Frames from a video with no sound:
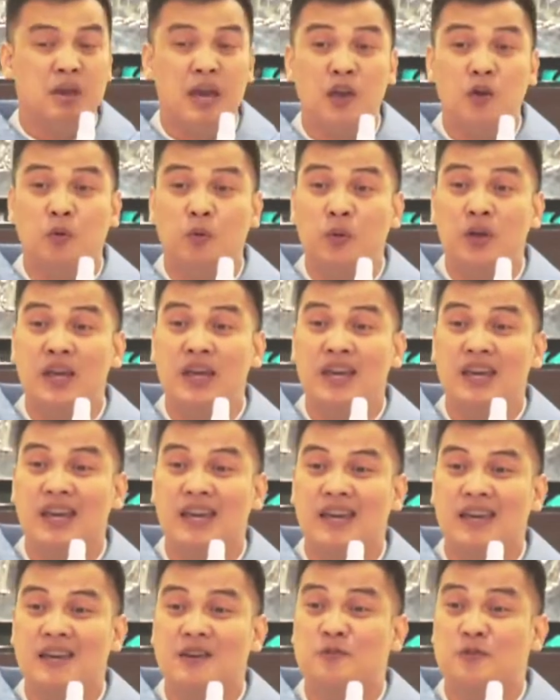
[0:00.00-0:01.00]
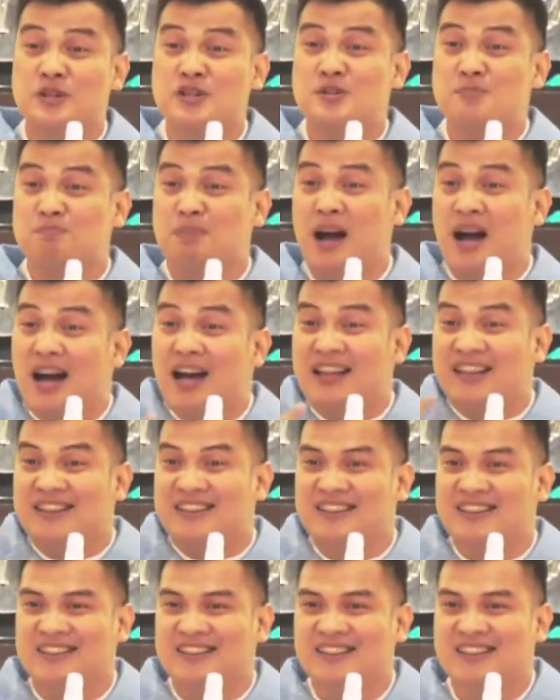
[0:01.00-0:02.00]
may we
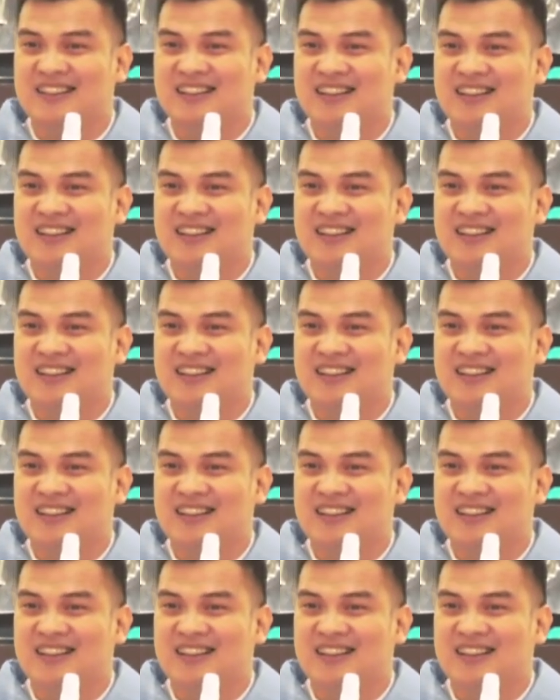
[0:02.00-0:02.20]
respond